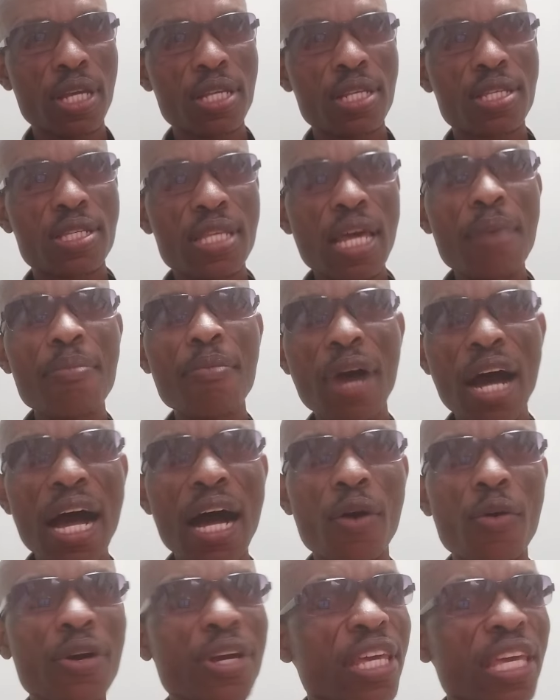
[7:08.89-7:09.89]

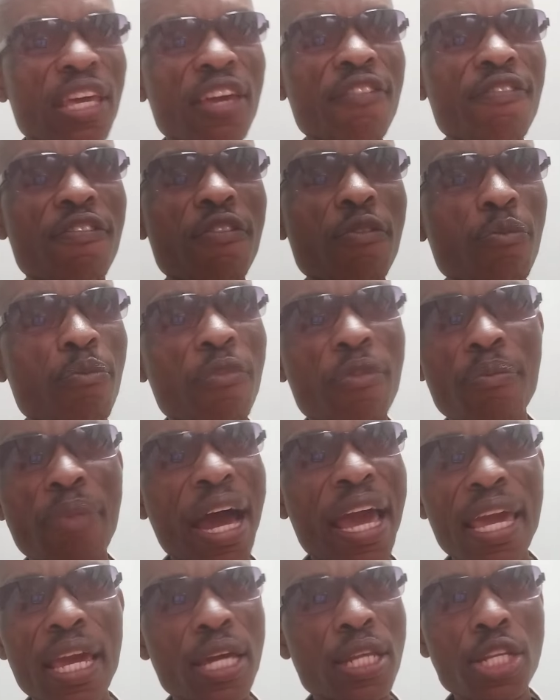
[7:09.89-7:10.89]
Somehow, if
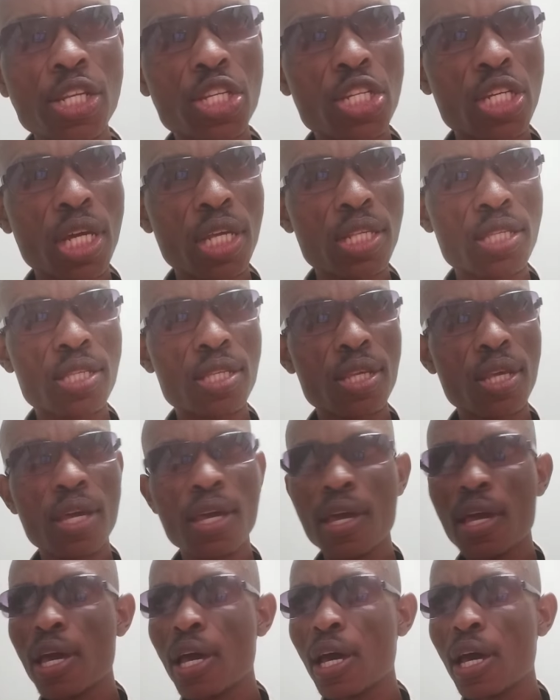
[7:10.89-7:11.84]
by any chance